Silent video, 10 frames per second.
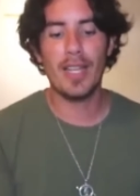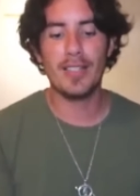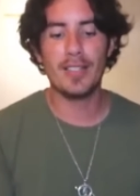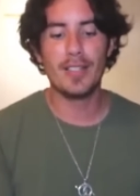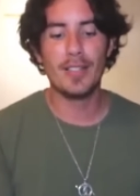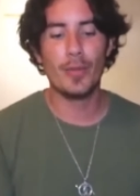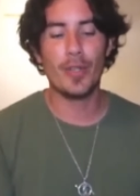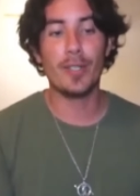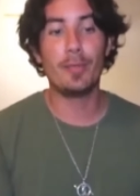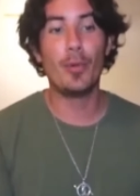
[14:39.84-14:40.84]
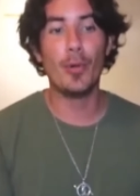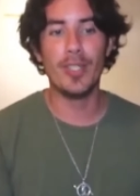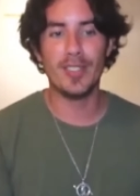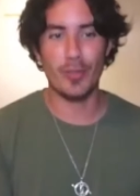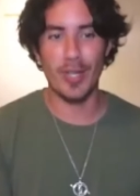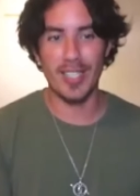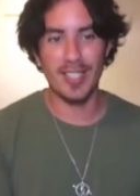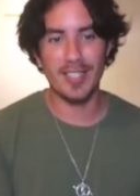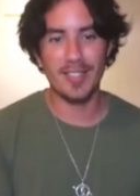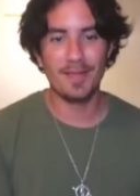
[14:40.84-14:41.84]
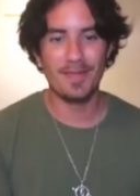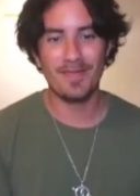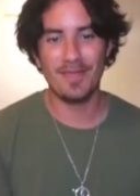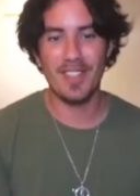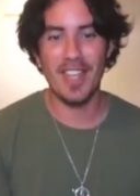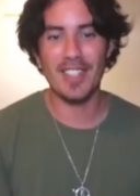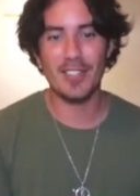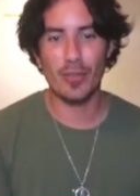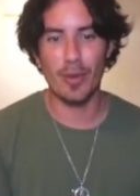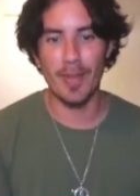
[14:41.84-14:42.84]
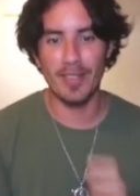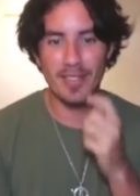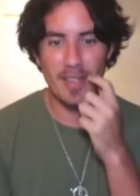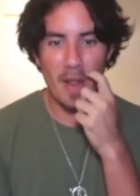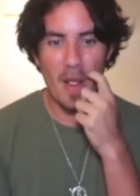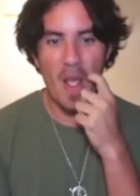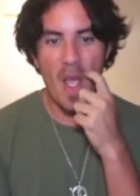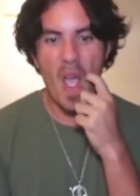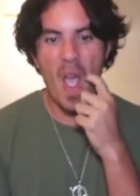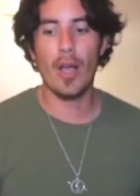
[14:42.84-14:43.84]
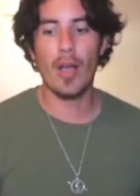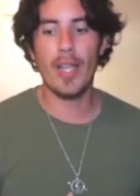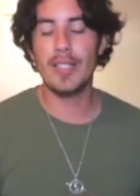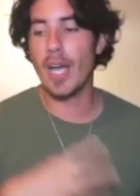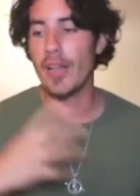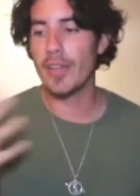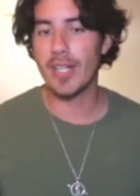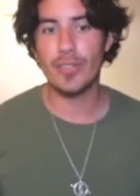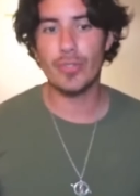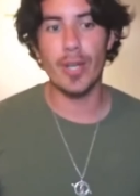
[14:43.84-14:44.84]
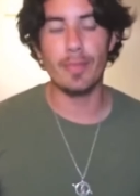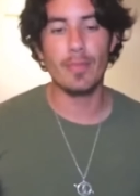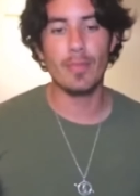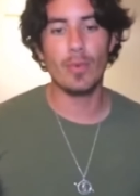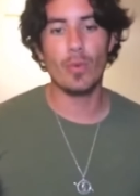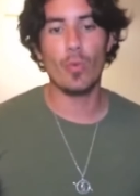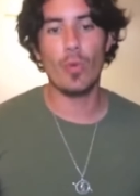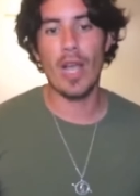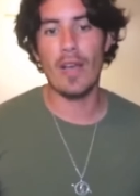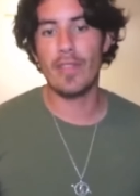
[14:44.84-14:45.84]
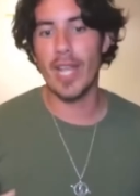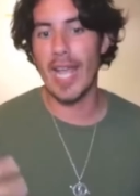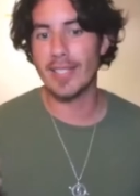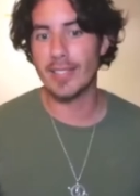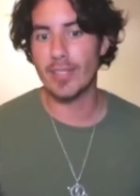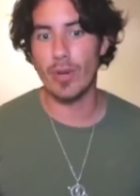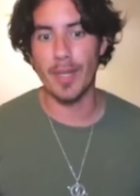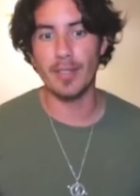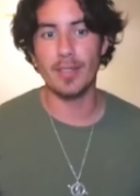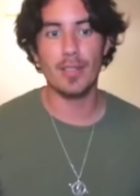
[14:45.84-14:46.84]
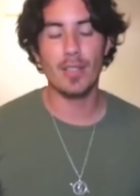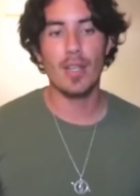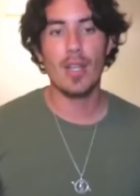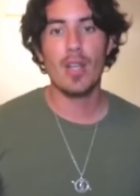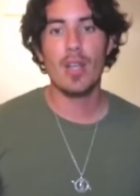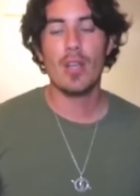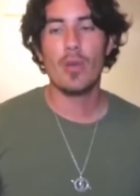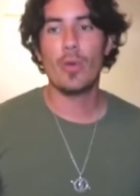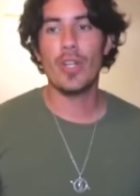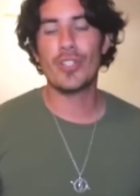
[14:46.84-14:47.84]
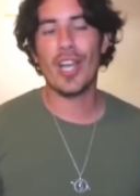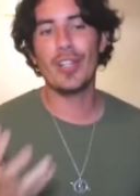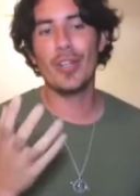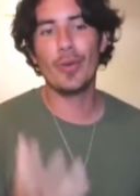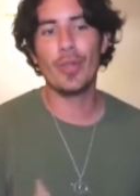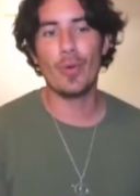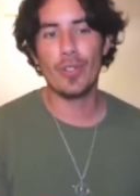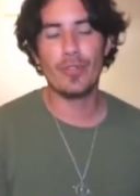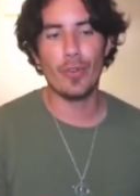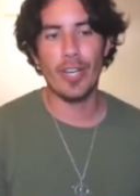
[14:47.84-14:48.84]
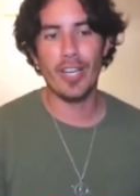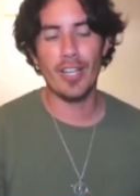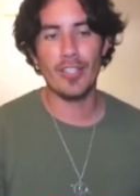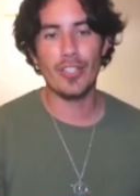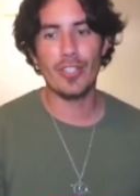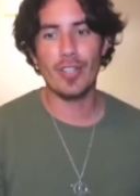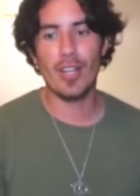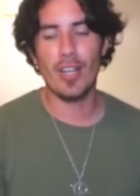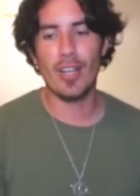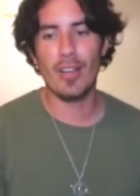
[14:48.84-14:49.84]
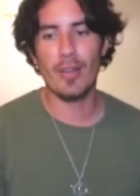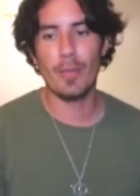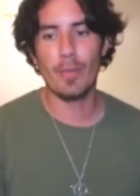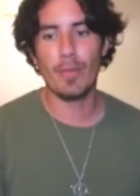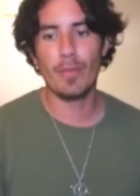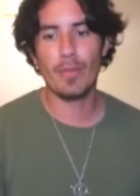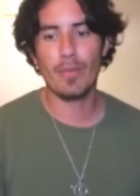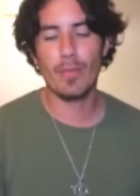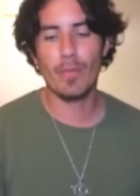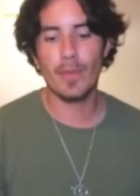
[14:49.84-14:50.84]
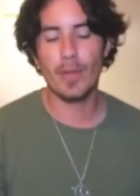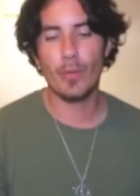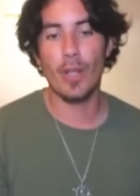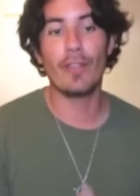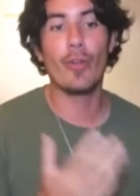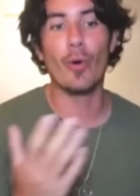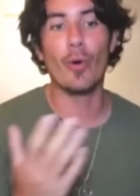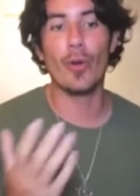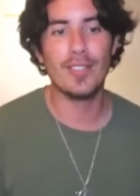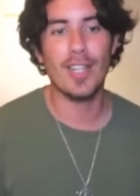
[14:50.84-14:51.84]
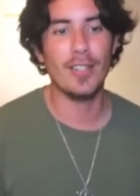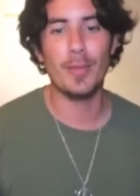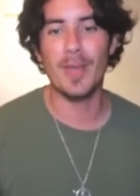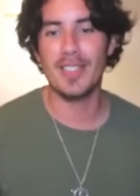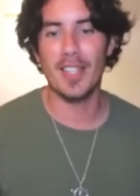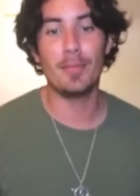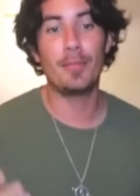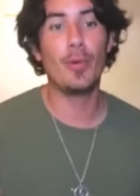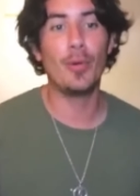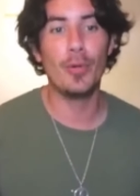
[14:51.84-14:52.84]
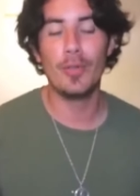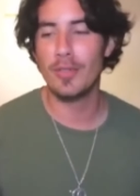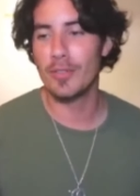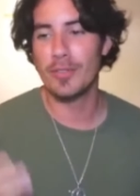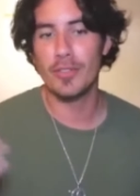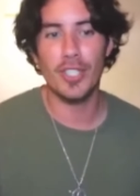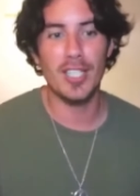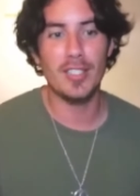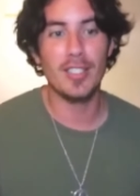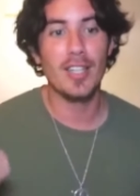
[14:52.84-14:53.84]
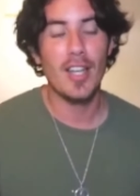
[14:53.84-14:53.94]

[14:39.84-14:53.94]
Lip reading: place where the poo is created, the excrement. In the other extreme, we have the excrement, which I don't know the words for English. Well, of course, that you may say poo, shit,